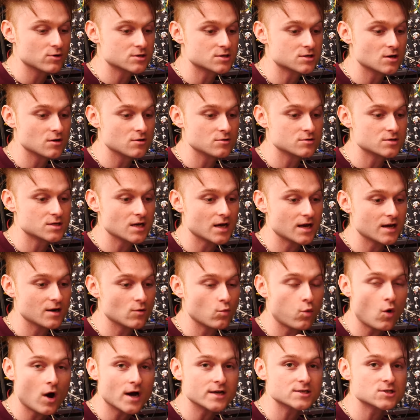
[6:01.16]
was used
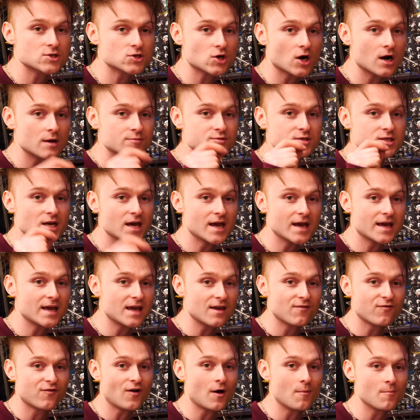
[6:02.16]
in White Stripes'
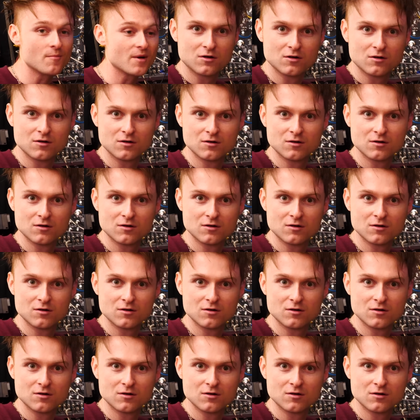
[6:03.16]
Icky Thump.